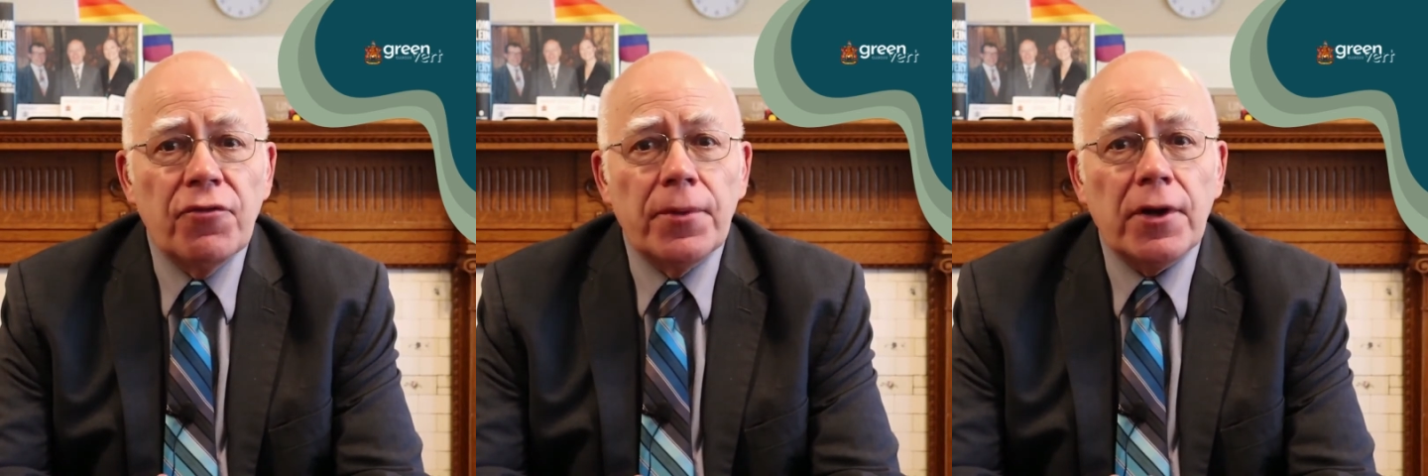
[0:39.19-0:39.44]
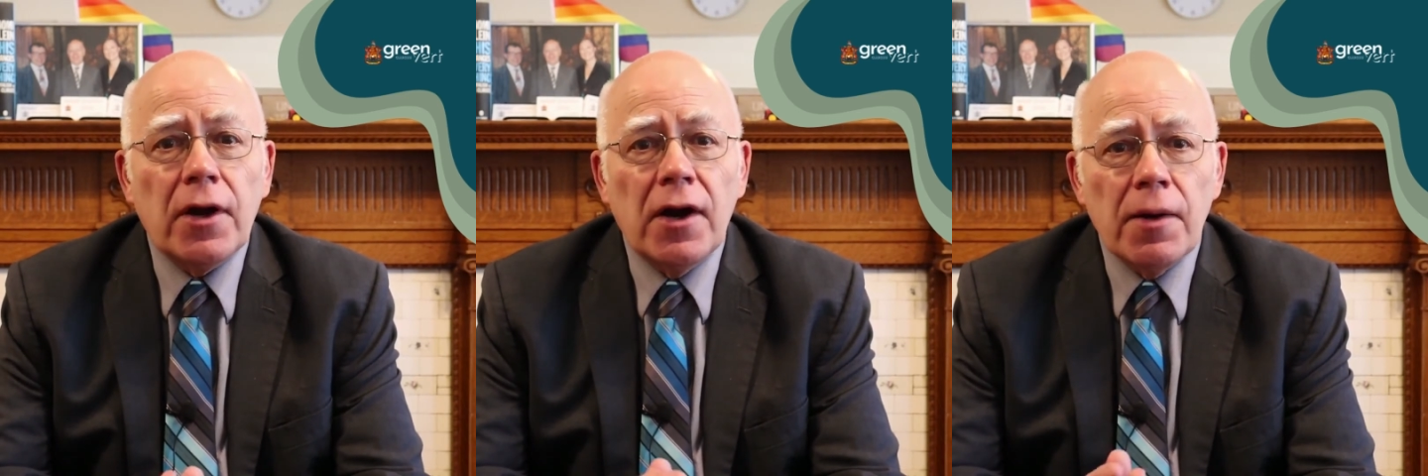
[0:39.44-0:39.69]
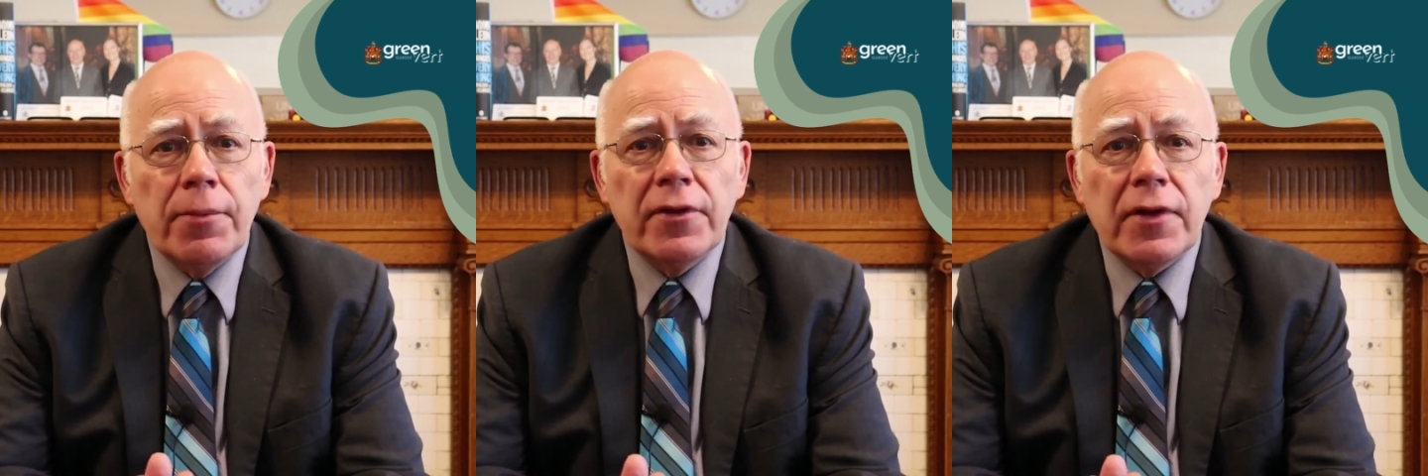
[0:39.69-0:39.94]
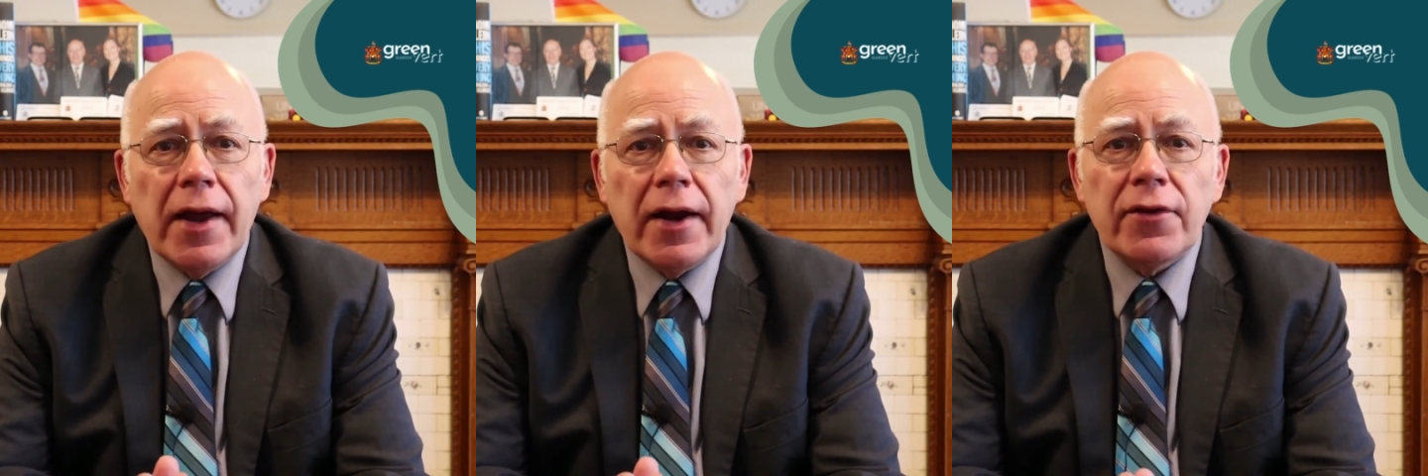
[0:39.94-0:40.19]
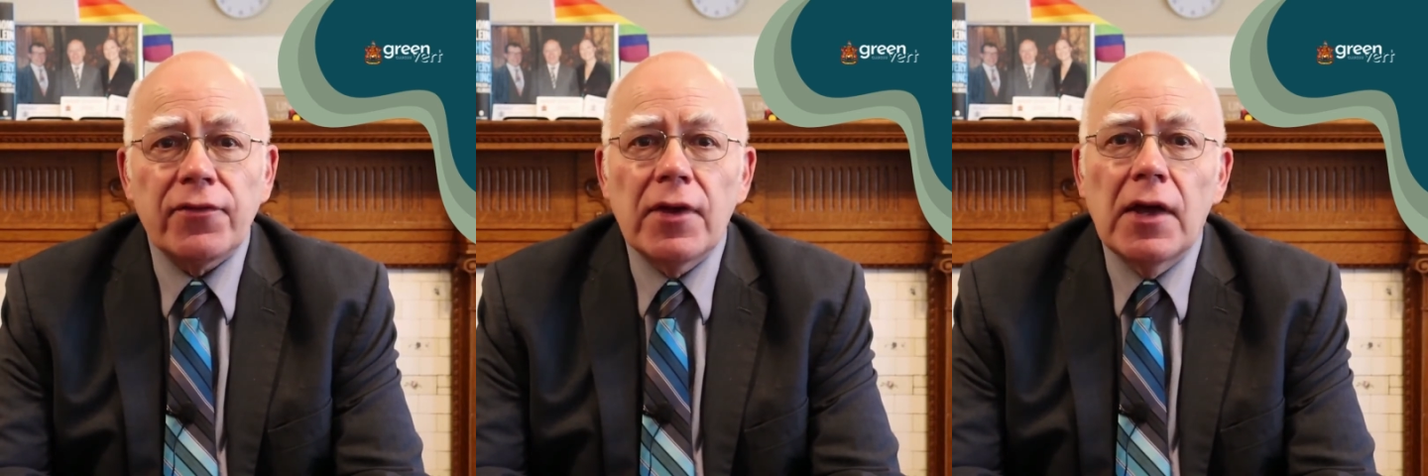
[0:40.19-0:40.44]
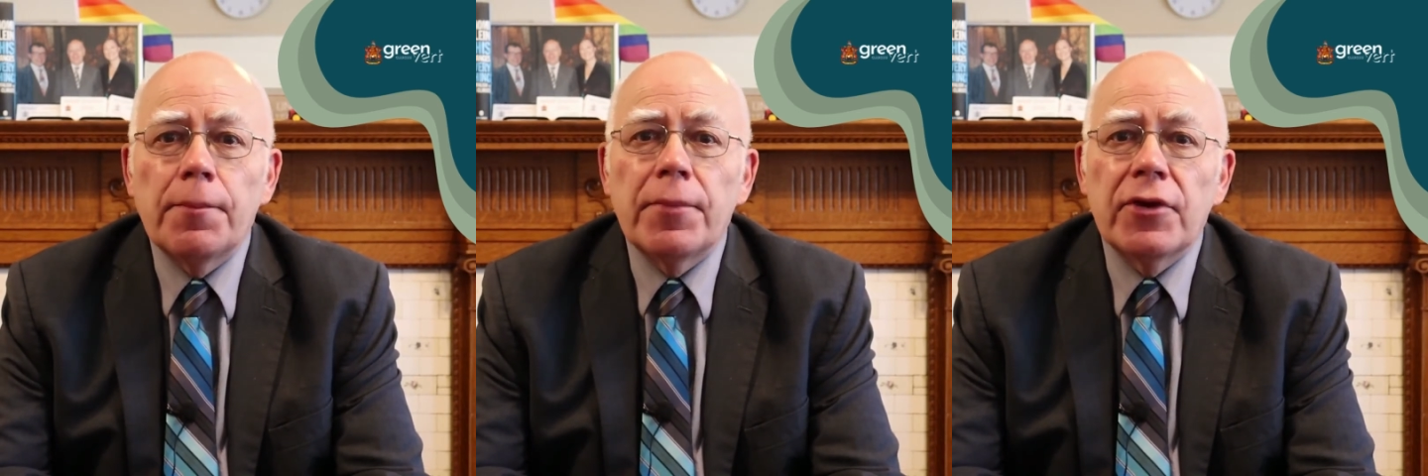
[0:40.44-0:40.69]
from the carbon
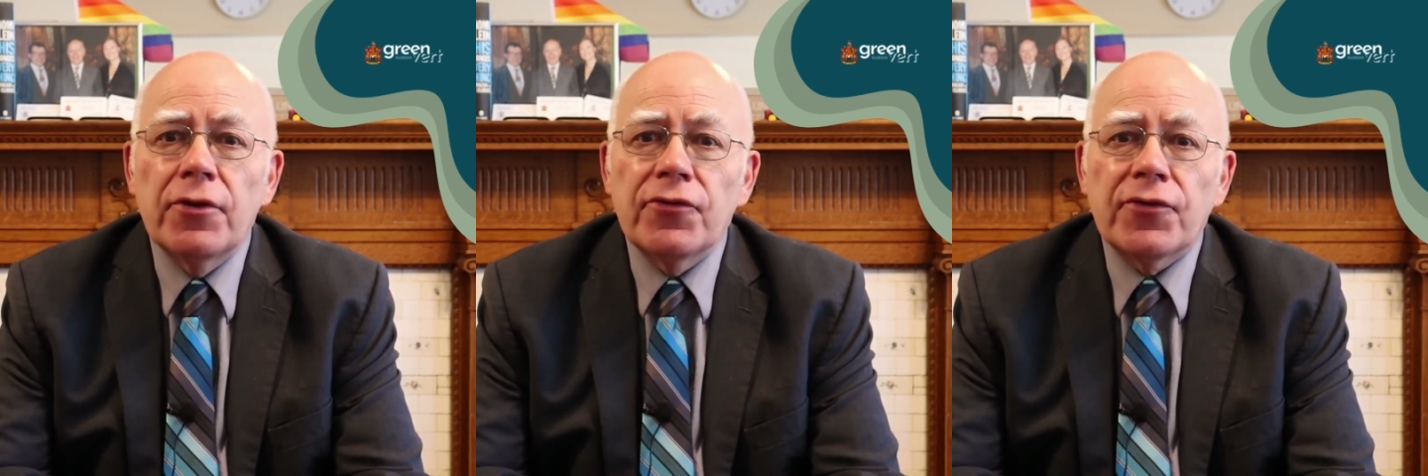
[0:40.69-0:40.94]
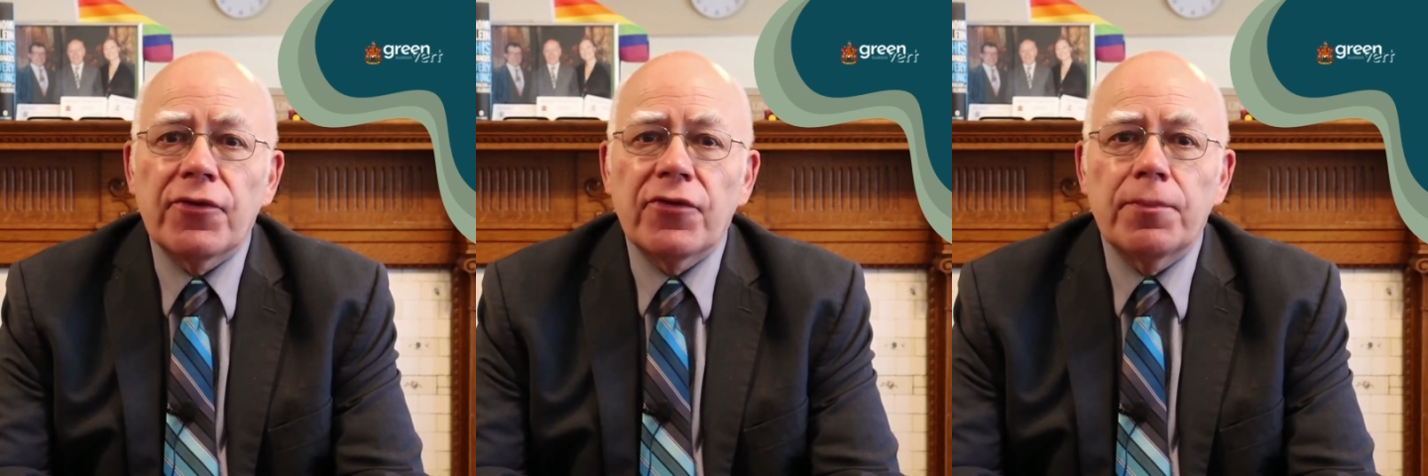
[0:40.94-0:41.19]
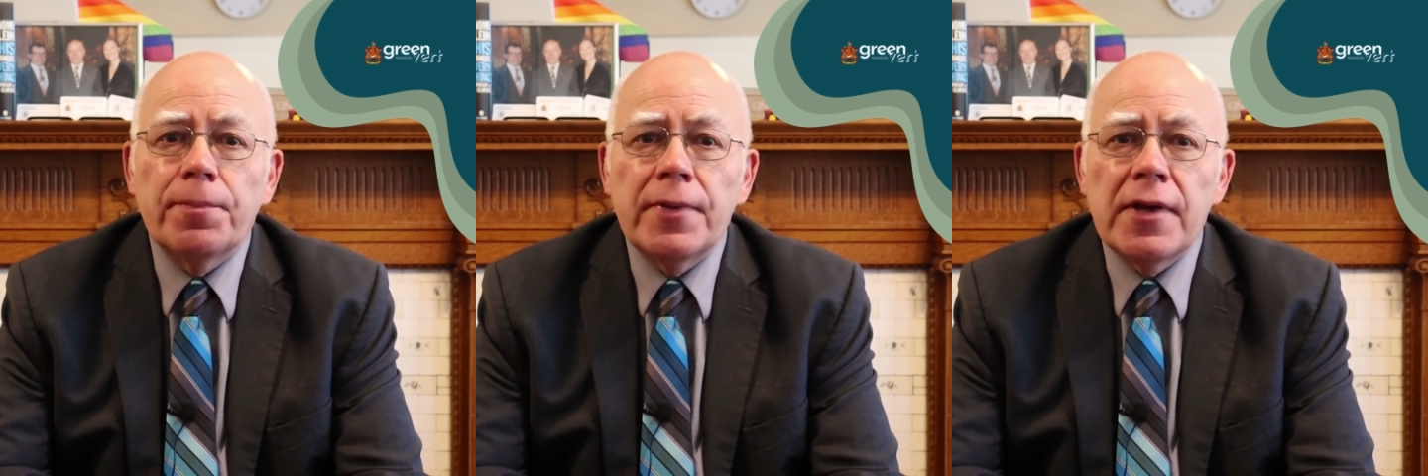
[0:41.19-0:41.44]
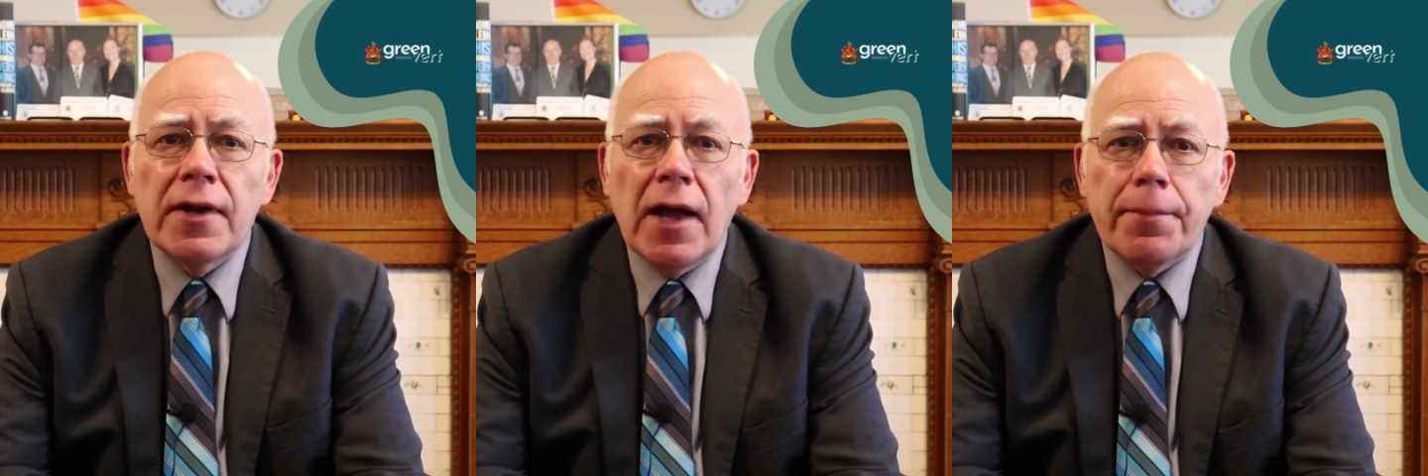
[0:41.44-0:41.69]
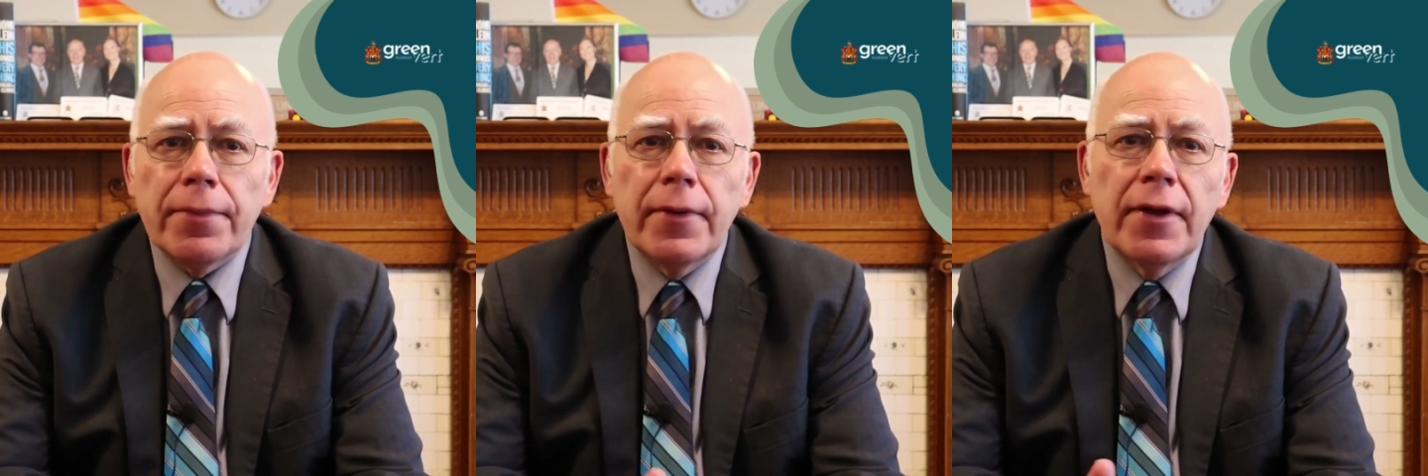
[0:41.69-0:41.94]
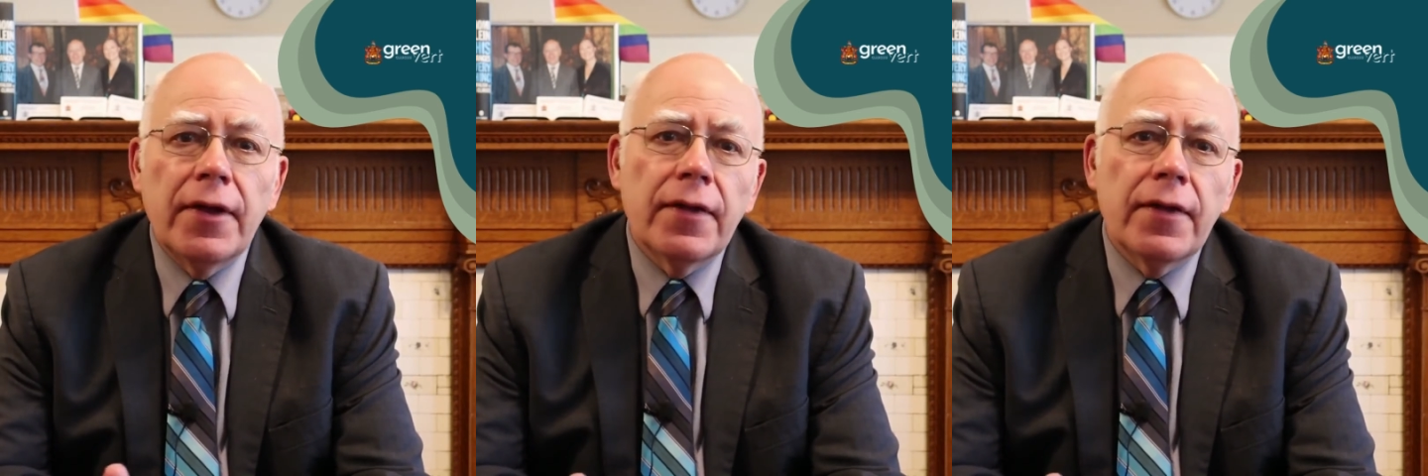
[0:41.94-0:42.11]
tax be used to speed up